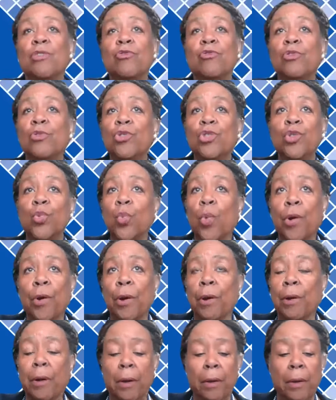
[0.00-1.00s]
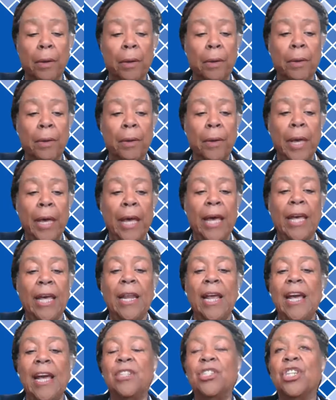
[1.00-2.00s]
crucial work
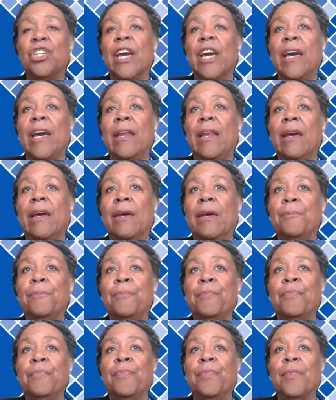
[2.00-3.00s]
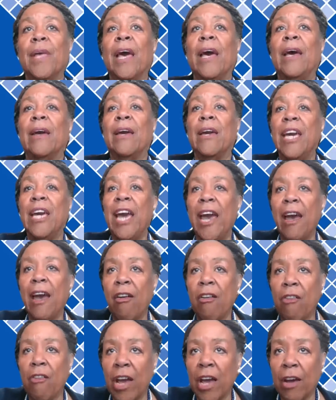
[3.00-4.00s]
in educating and
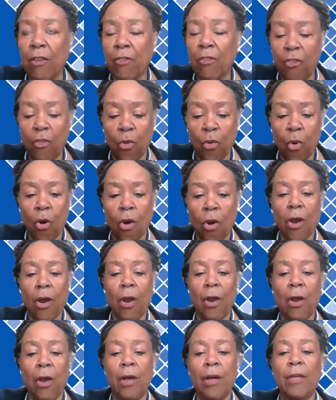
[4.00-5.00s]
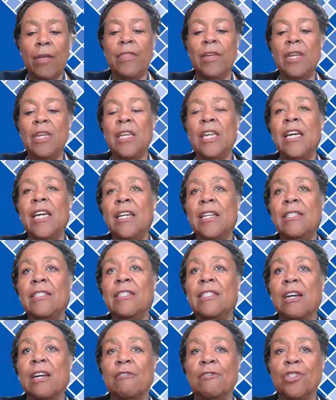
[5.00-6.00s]
caring for the
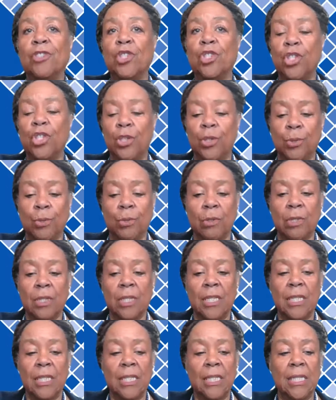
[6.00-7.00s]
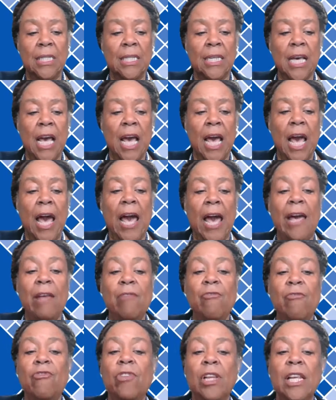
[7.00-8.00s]
needs of your students,
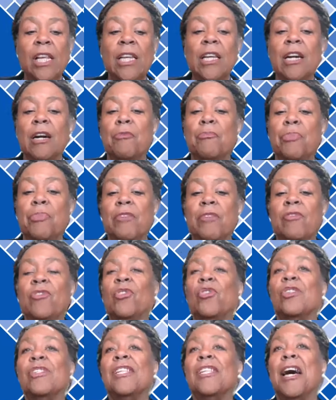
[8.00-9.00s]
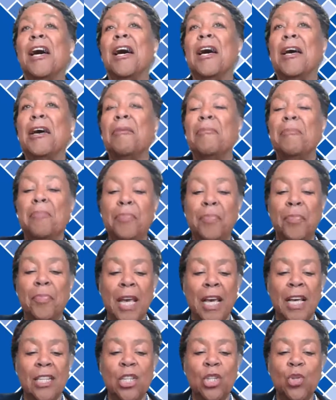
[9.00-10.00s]
and for lending a bit of your time
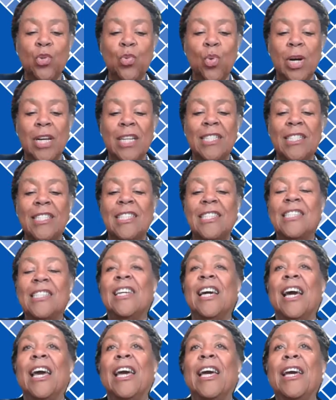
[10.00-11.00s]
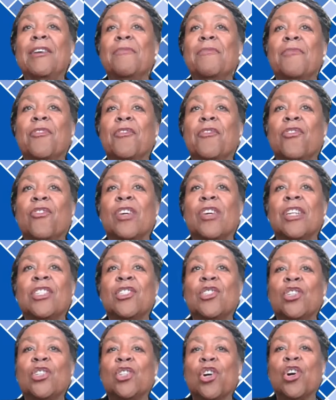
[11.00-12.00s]
to us today for us
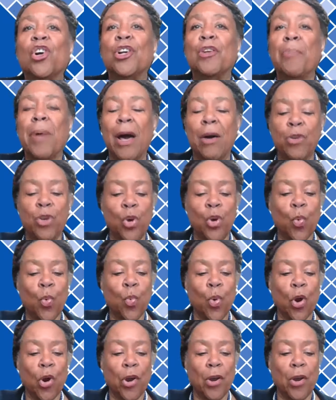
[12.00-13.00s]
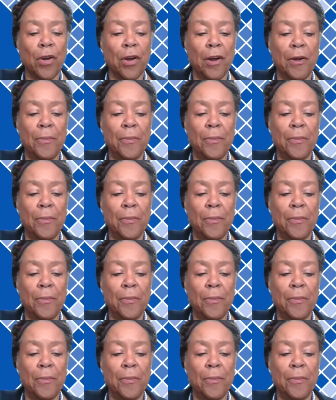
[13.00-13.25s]
to learn about your work.